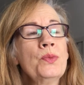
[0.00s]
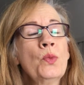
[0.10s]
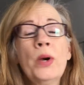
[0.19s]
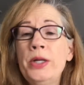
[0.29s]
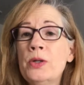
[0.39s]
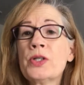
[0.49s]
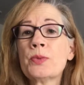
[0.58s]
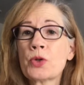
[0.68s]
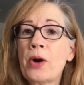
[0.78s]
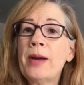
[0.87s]
when you
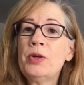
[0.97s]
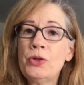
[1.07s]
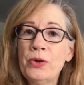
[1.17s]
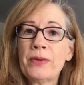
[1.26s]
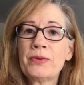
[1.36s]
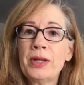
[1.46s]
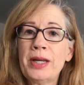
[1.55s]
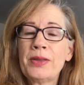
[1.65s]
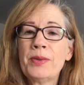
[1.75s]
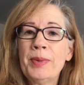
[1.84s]
subscribe, you do have to
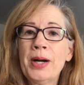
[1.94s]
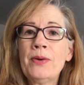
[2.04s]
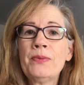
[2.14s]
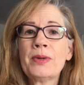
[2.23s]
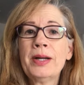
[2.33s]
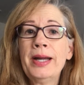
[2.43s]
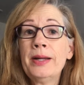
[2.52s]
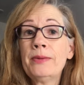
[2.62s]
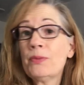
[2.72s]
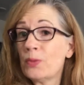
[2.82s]
hit the bell.
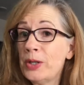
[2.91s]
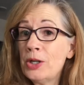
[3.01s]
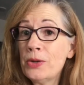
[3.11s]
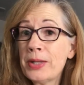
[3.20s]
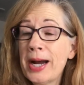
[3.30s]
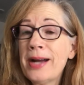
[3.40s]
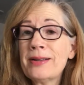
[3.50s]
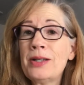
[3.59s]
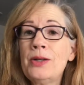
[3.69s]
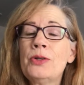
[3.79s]
And when you do
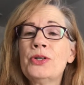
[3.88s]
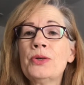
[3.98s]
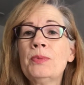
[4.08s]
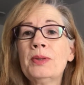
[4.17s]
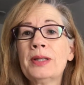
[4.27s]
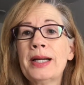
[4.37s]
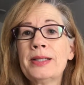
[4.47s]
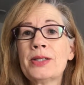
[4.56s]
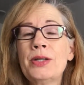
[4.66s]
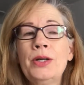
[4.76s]
that, YouTube
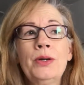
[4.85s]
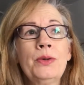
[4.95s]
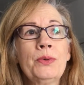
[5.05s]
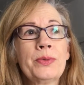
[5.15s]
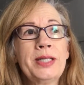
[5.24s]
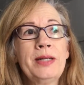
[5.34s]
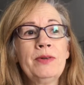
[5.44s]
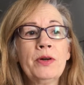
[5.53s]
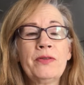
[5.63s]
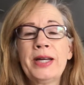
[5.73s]
lets you receive
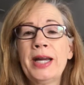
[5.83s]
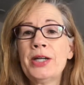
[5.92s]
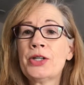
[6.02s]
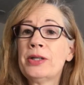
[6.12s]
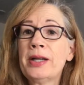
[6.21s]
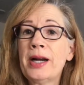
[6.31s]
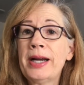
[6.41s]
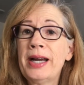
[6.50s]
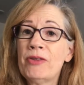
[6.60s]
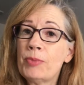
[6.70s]
notification that I
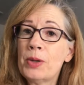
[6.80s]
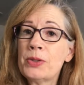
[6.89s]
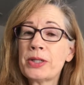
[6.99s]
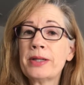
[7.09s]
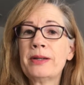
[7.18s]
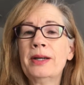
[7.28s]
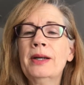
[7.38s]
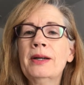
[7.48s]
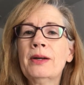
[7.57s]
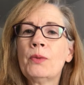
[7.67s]
have posted,
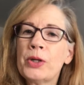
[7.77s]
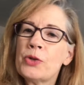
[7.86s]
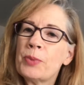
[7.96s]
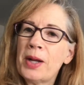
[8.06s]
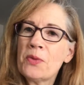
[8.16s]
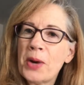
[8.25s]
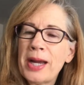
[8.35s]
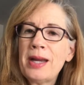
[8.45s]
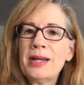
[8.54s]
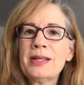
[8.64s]
which, by the
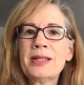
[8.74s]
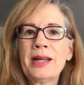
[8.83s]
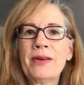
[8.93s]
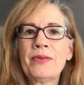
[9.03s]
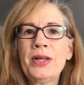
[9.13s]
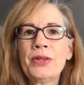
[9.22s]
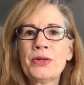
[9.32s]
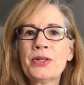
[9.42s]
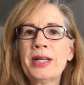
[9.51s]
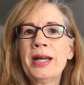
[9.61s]
way, is every
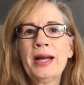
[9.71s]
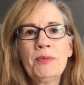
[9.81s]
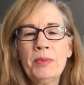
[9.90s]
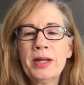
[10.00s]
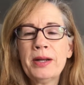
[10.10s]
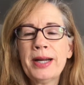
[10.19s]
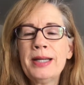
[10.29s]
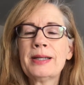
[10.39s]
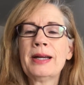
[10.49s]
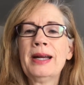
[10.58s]
Thursday at midnight,